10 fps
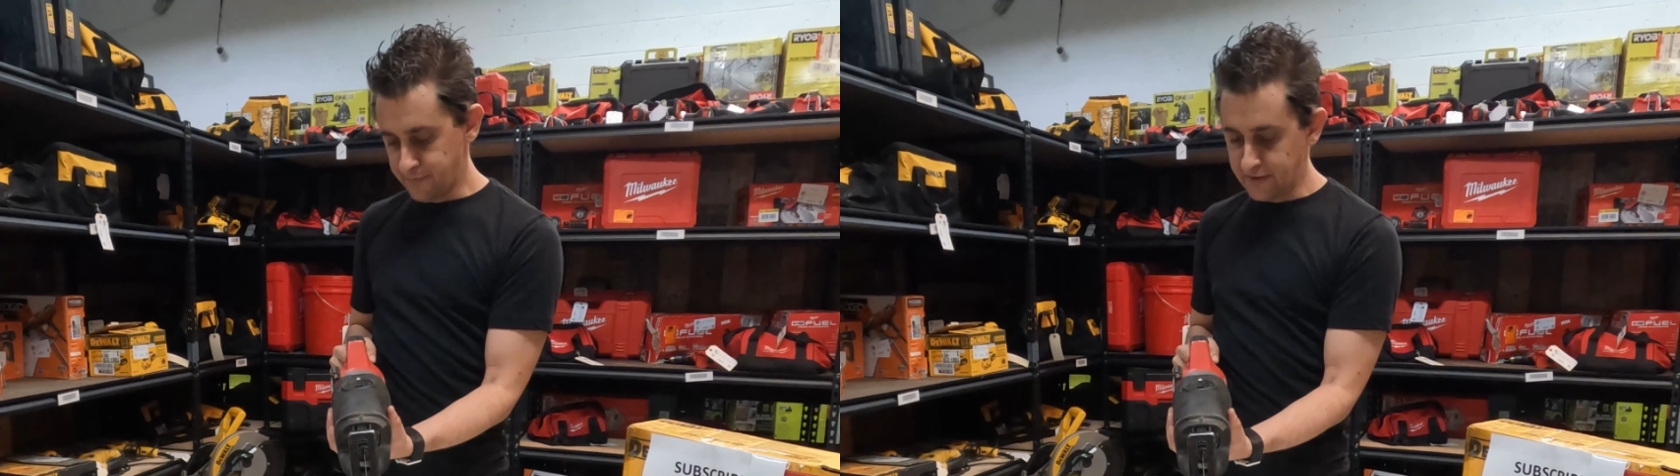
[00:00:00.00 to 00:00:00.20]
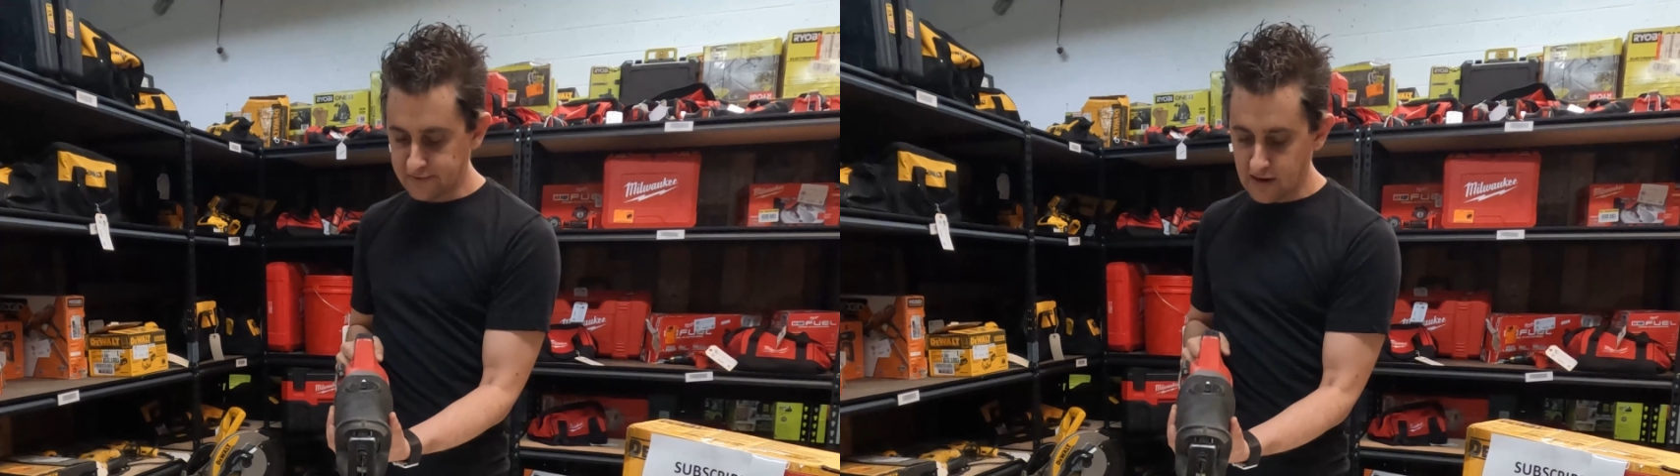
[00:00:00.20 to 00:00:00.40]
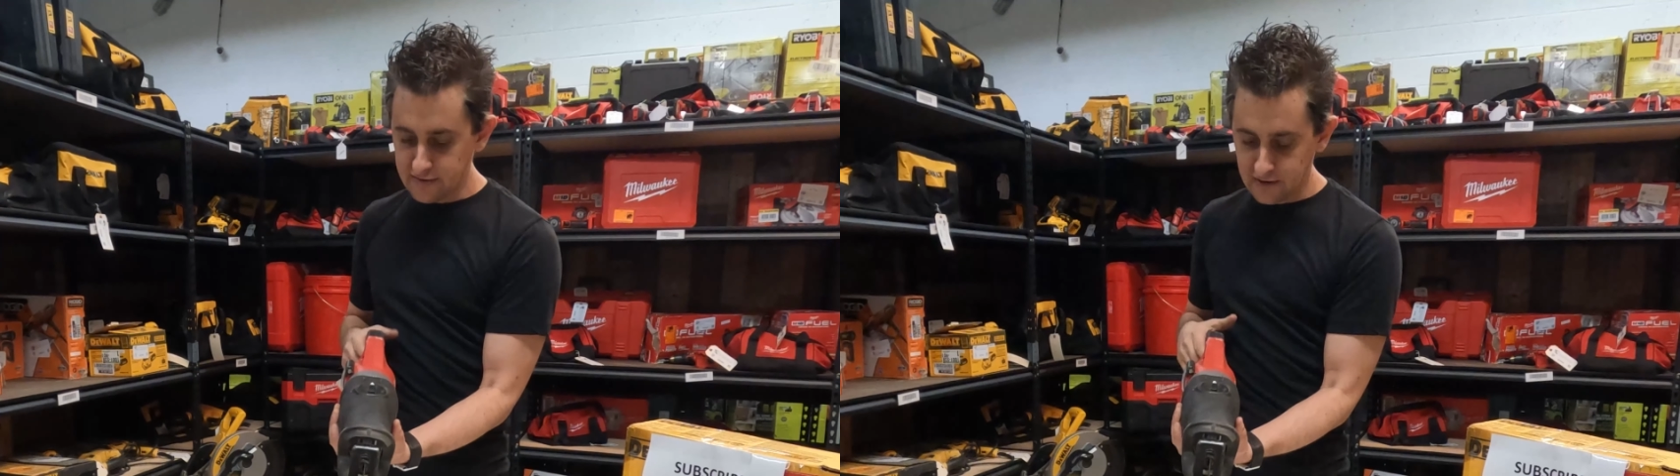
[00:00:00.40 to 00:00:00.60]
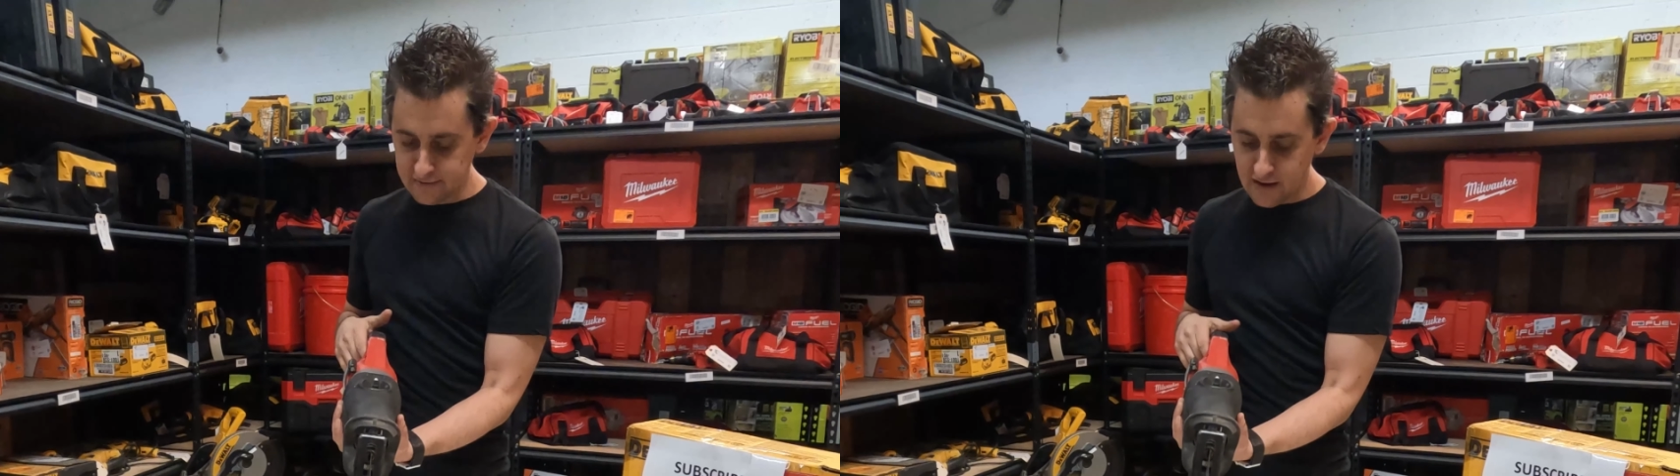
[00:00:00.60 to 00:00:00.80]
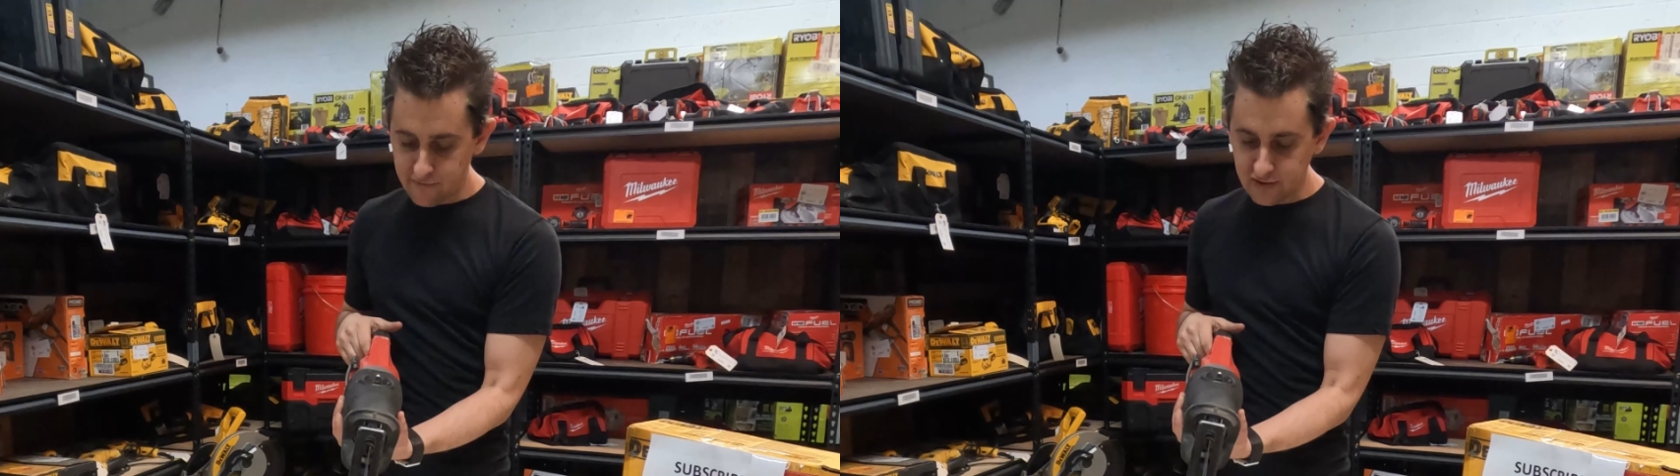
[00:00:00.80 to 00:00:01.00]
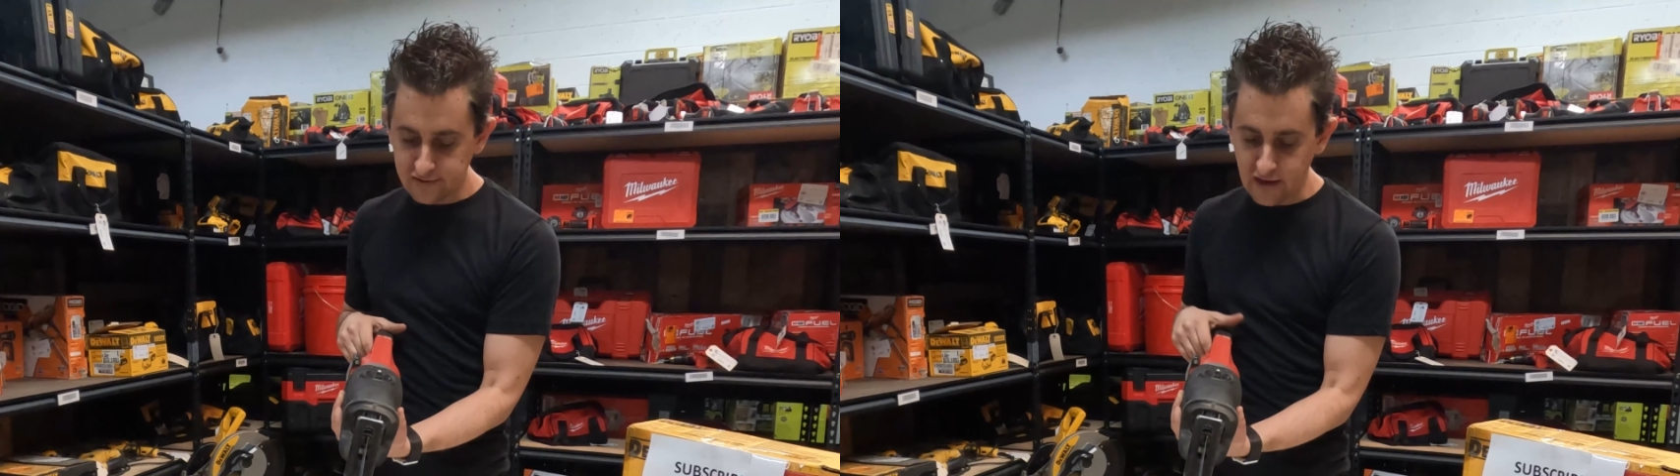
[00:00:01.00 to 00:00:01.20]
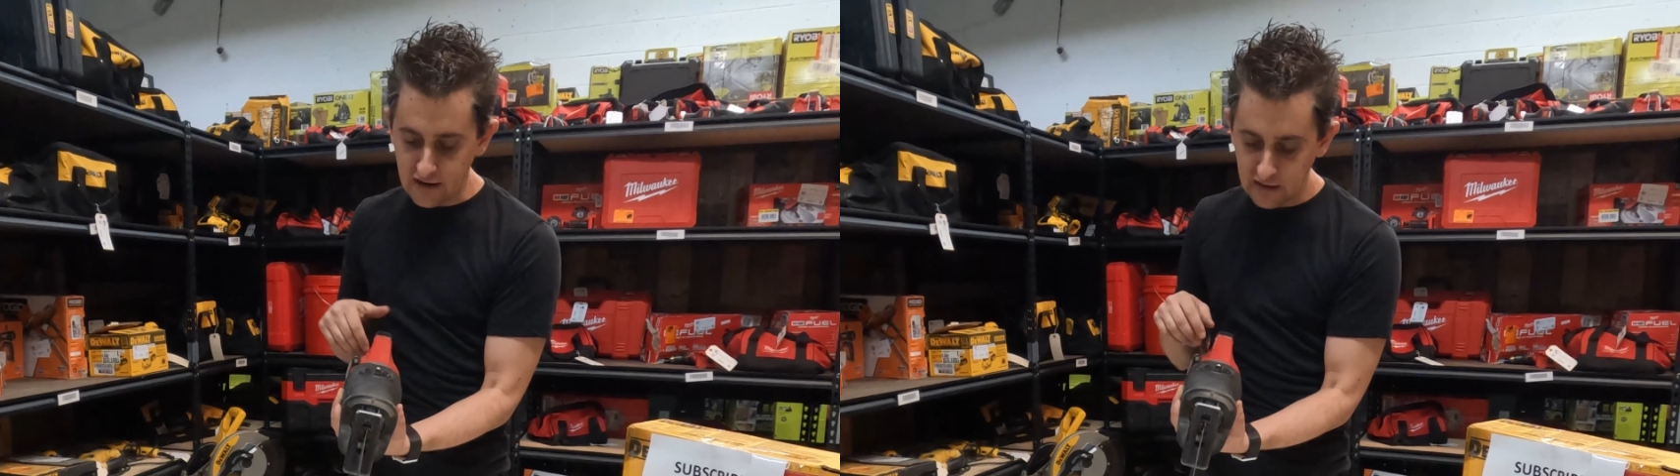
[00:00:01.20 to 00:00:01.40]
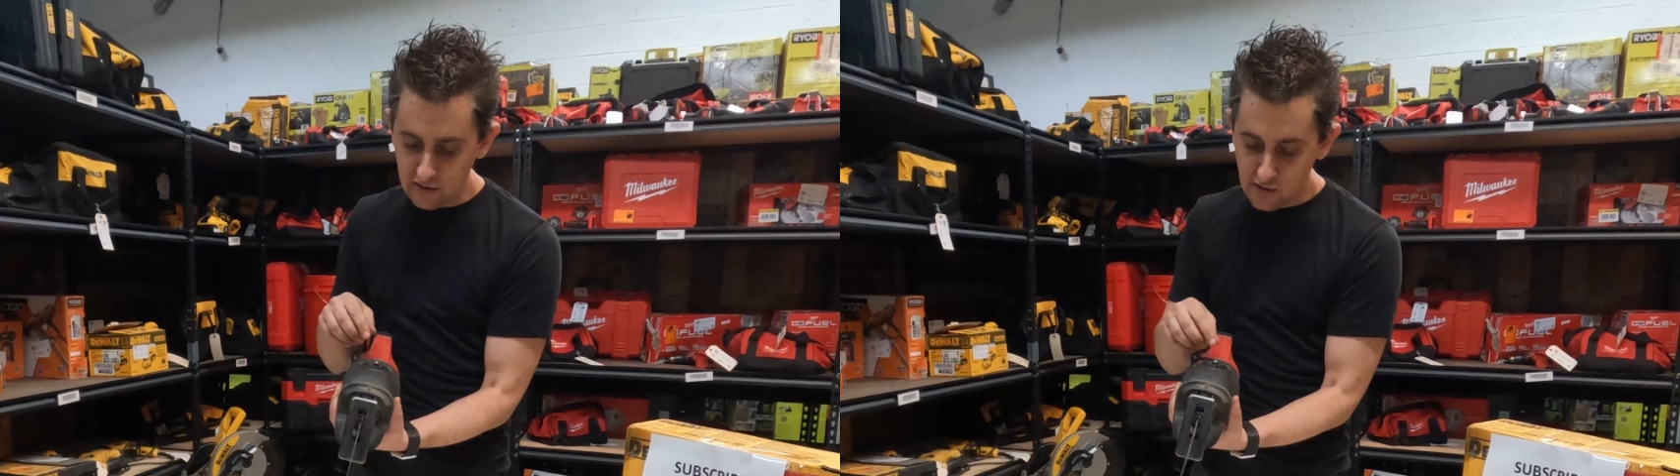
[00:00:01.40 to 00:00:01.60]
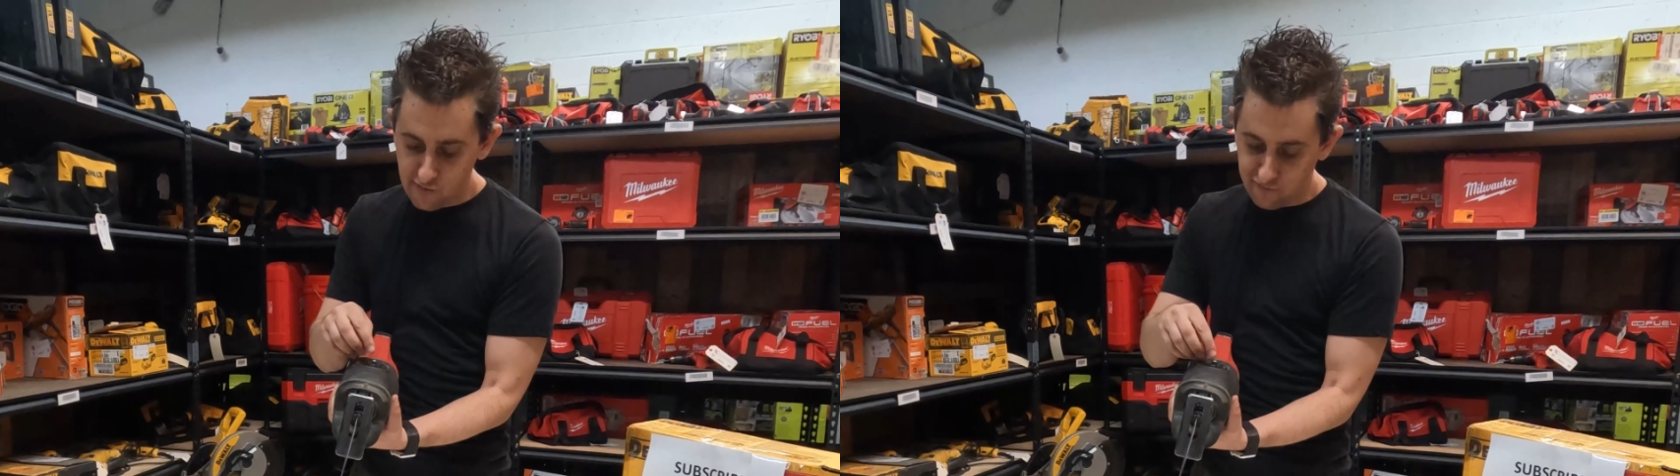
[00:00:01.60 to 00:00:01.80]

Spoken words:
This guy does have a setting